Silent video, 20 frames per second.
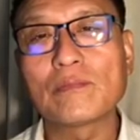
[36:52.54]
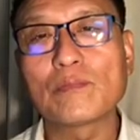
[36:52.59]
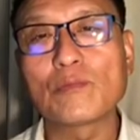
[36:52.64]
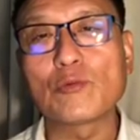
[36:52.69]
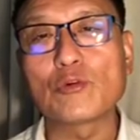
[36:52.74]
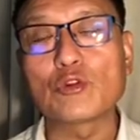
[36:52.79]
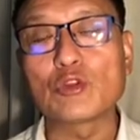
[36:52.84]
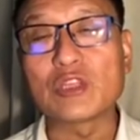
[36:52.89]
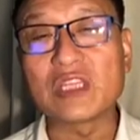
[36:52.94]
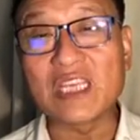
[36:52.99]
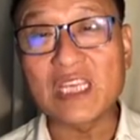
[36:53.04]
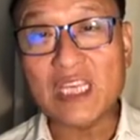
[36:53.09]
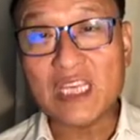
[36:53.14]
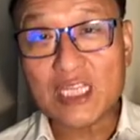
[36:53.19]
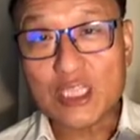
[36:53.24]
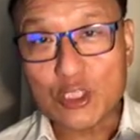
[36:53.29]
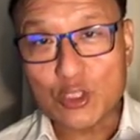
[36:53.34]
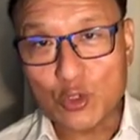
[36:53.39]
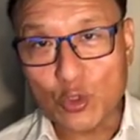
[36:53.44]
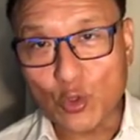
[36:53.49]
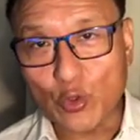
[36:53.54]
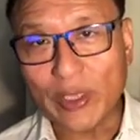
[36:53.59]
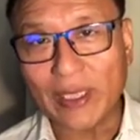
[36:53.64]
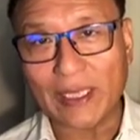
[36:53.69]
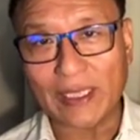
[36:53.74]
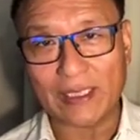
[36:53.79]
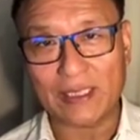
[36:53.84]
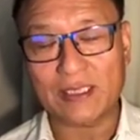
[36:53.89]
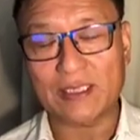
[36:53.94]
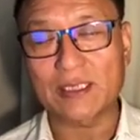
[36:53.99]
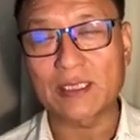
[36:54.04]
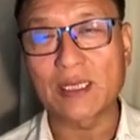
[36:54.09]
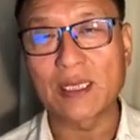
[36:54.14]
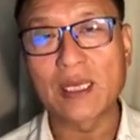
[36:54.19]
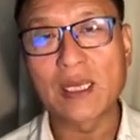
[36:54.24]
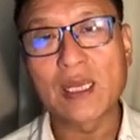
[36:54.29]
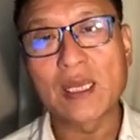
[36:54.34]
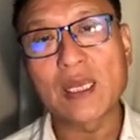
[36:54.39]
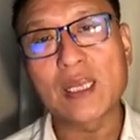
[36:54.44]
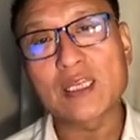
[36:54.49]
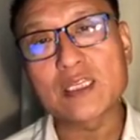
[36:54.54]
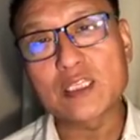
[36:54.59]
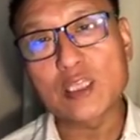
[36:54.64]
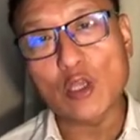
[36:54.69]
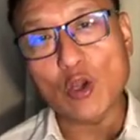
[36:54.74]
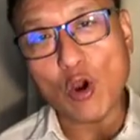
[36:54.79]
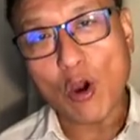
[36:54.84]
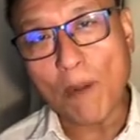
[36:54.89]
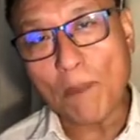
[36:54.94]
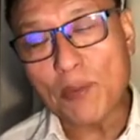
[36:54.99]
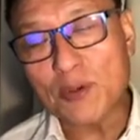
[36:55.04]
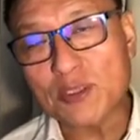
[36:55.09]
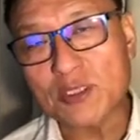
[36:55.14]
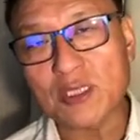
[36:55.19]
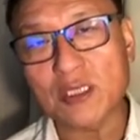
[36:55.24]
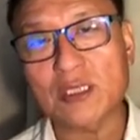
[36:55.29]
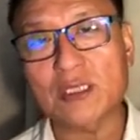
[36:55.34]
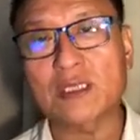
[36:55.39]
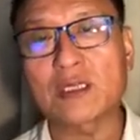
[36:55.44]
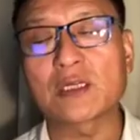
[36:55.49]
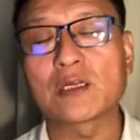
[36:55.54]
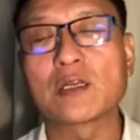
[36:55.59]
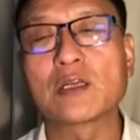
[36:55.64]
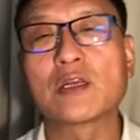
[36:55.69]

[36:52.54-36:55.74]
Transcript: But these doings is the opposite